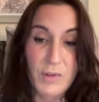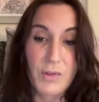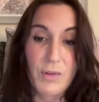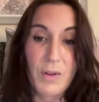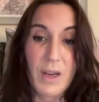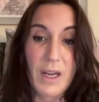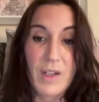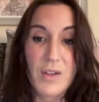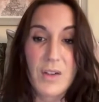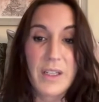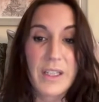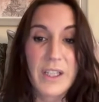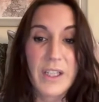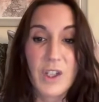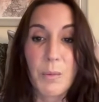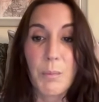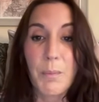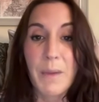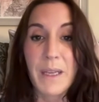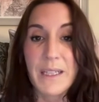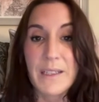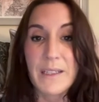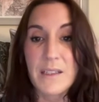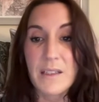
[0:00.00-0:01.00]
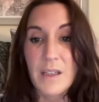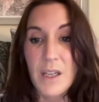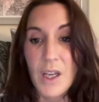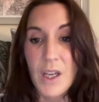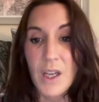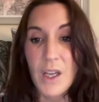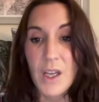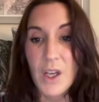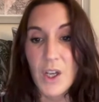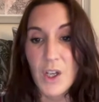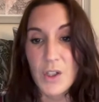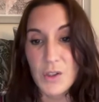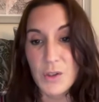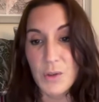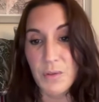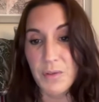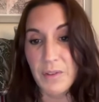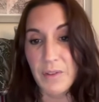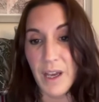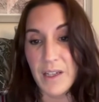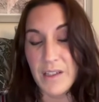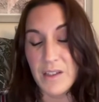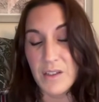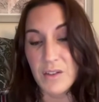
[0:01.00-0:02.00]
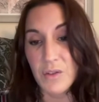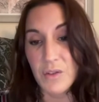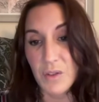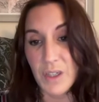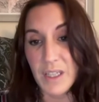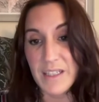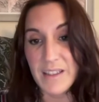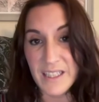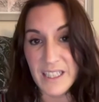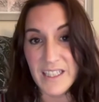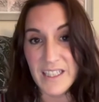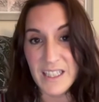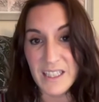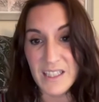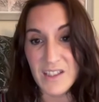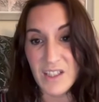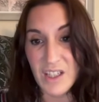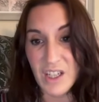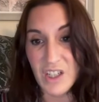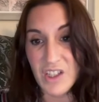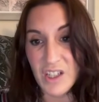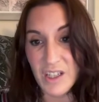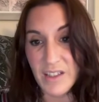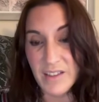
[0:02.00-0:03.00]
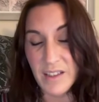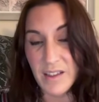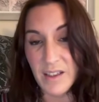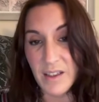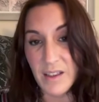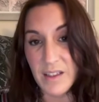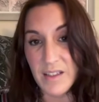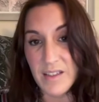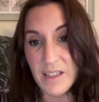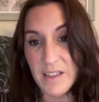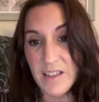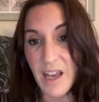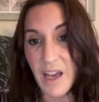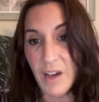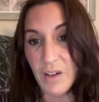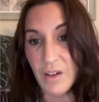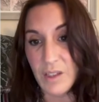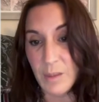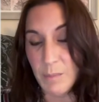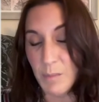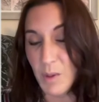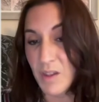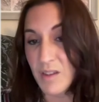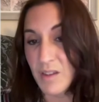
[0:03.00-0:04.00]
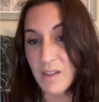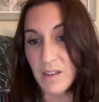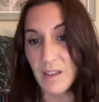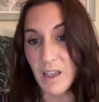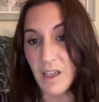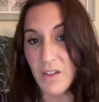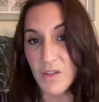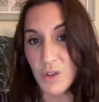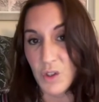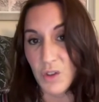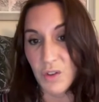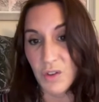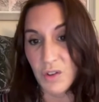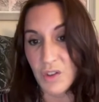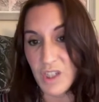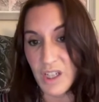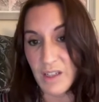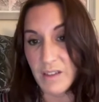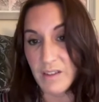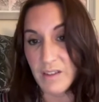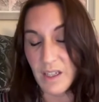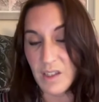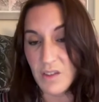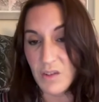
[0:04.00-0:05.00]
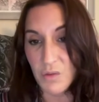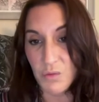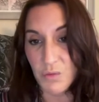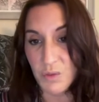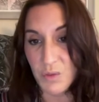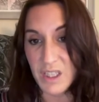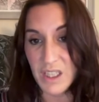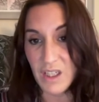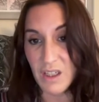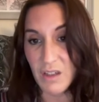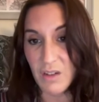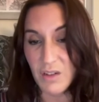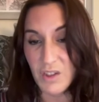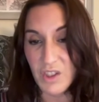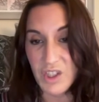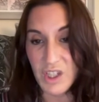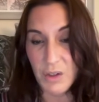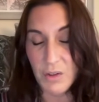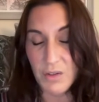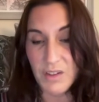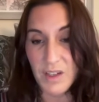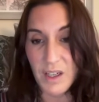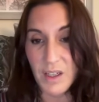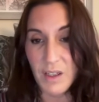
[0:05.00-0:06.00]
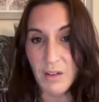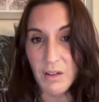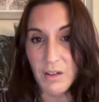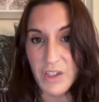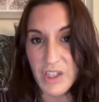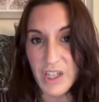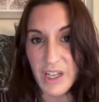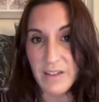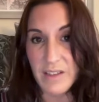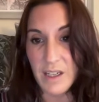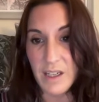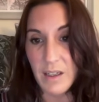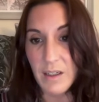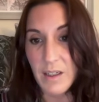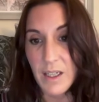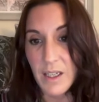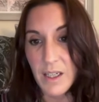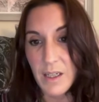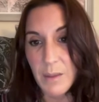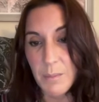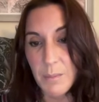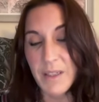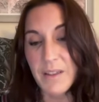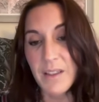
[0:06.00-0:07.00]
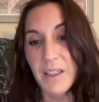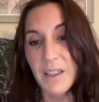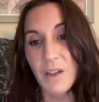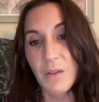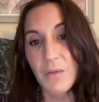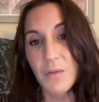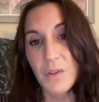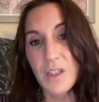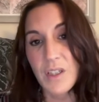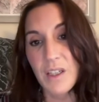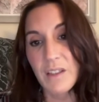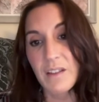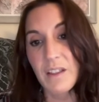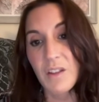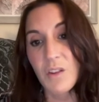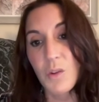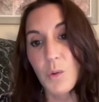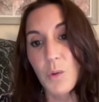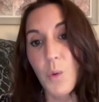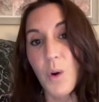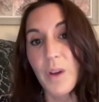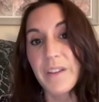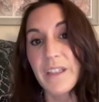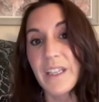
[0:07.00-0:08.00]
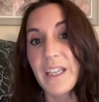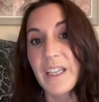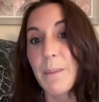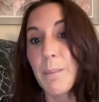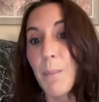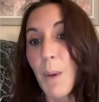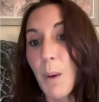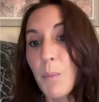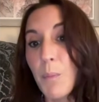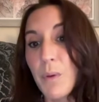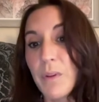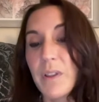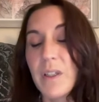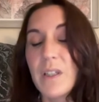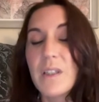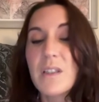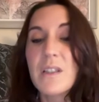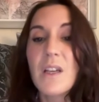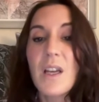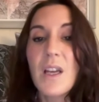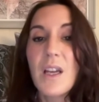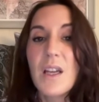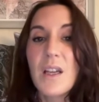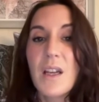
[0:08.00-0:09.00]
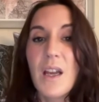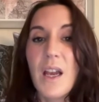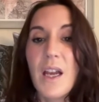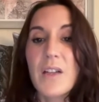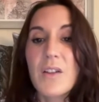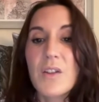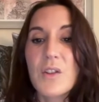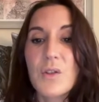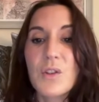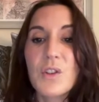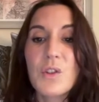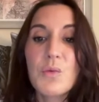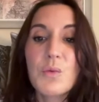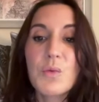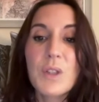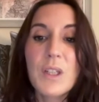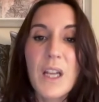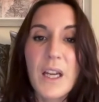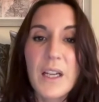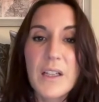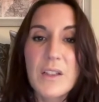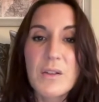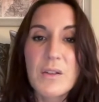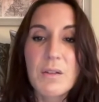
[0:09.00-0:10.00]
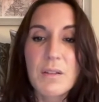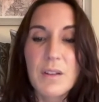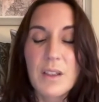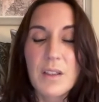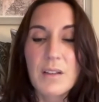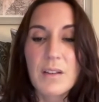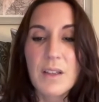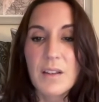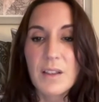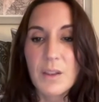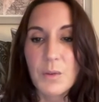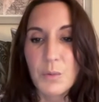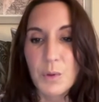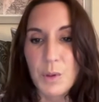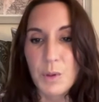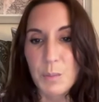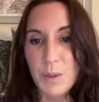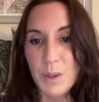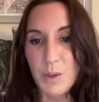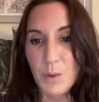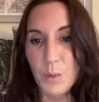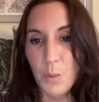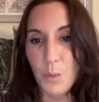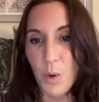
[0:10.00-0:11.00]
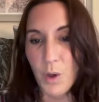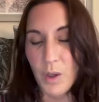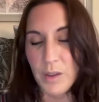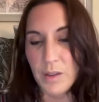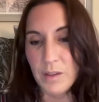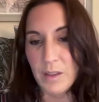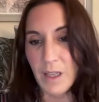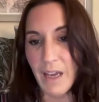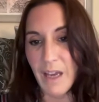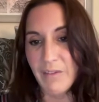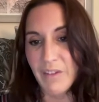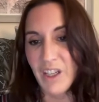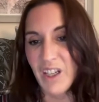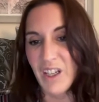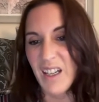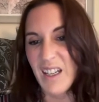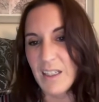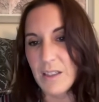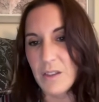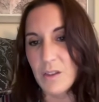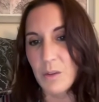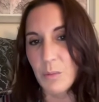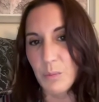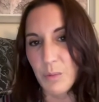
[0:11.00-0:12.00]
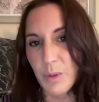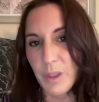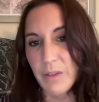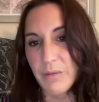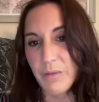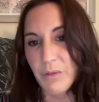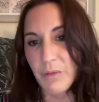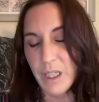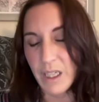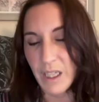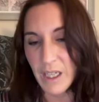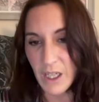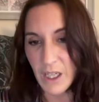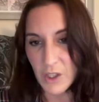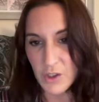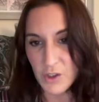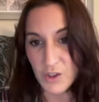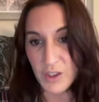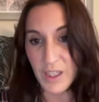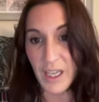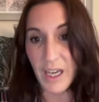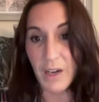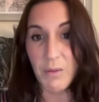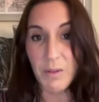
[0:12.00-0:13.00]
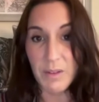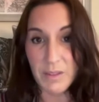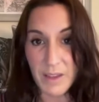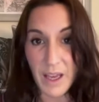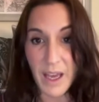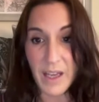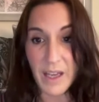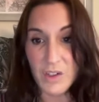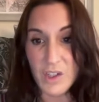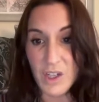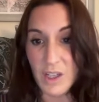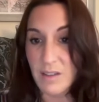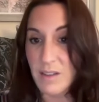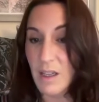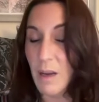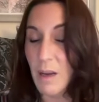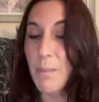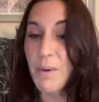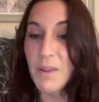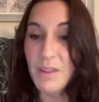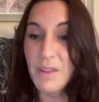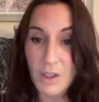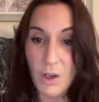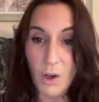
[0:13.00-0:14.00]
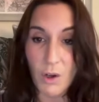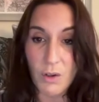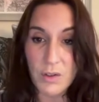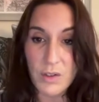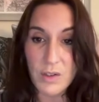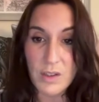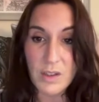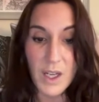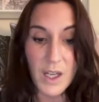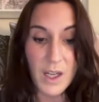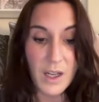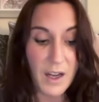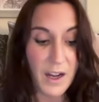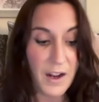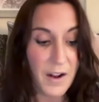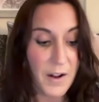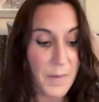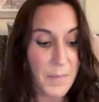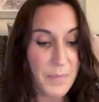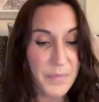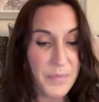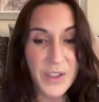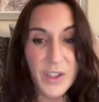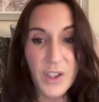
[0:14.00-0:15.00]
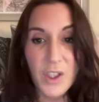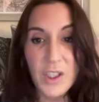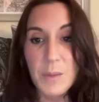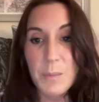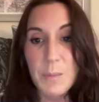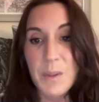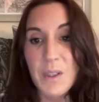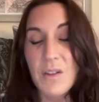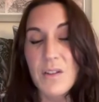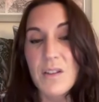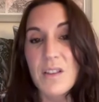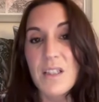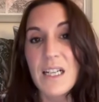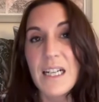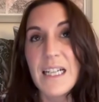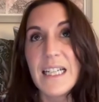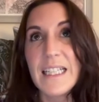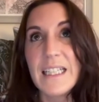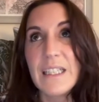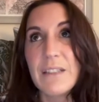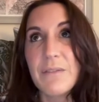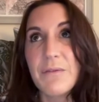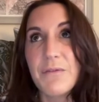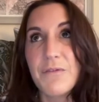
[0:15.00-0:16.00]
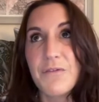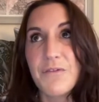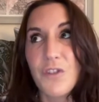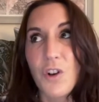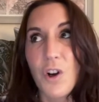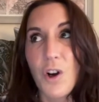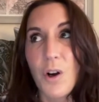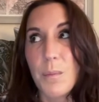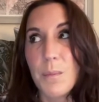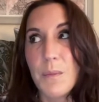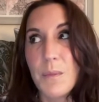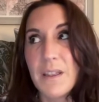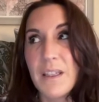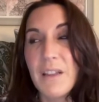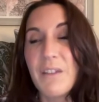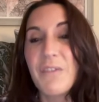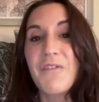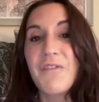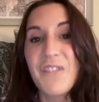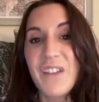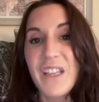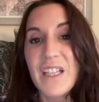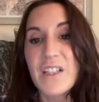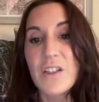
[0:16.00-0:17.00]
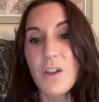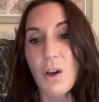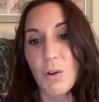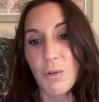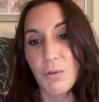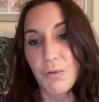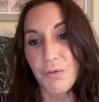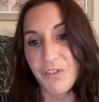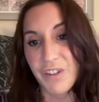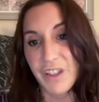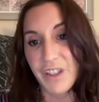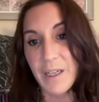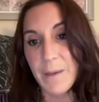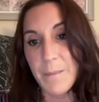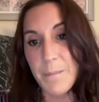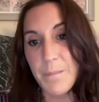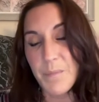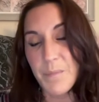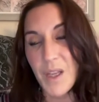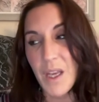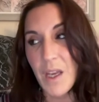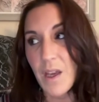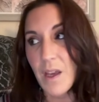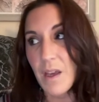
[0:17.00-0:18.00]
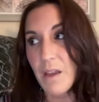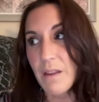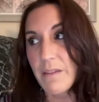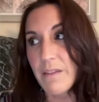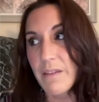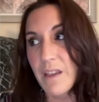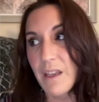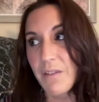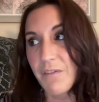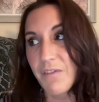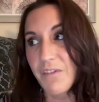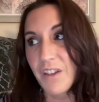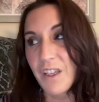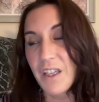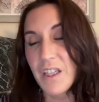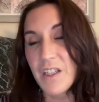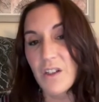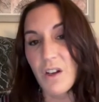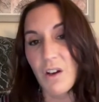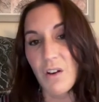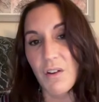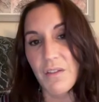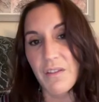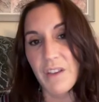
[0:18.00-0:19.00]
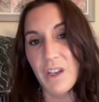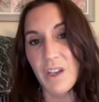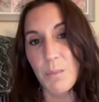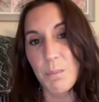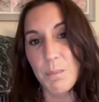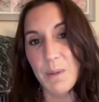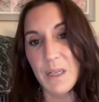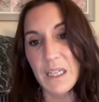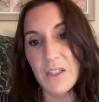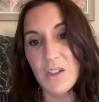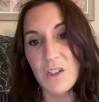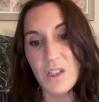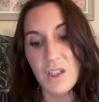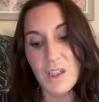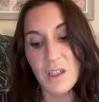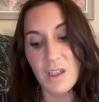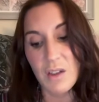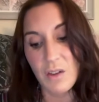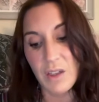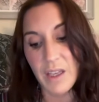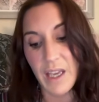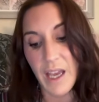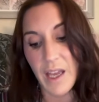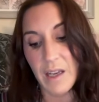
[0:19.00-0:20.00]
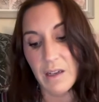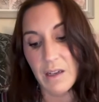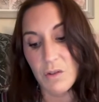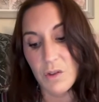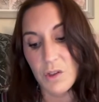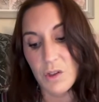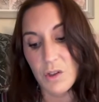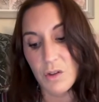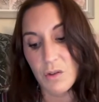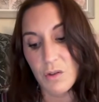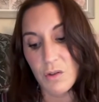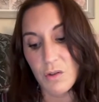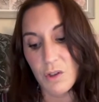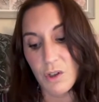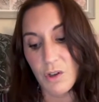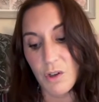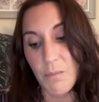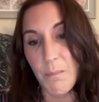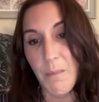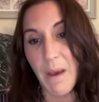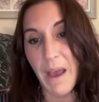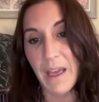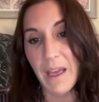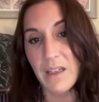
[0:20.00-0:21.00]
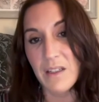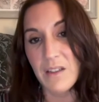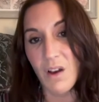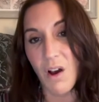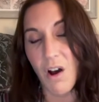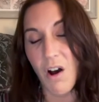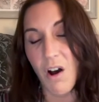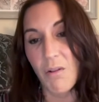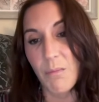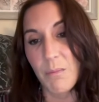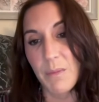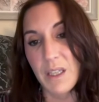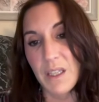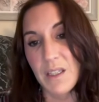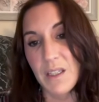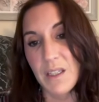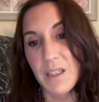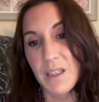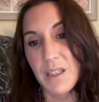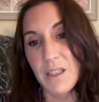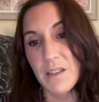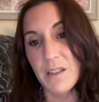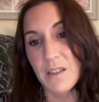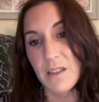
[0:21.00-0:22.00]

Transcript: actually commit to that. This is the agenda that they set out. I'm not saying that it's a good agenda. It's a ridiculous genocidal agenda. But at the end of the day, they're the one that came up with it. And so you would like to think that they would be the one having at least the bravery to carry that agenda, but they're not. They're not, because they feed on fear. They feed on their ability, again, to command armies,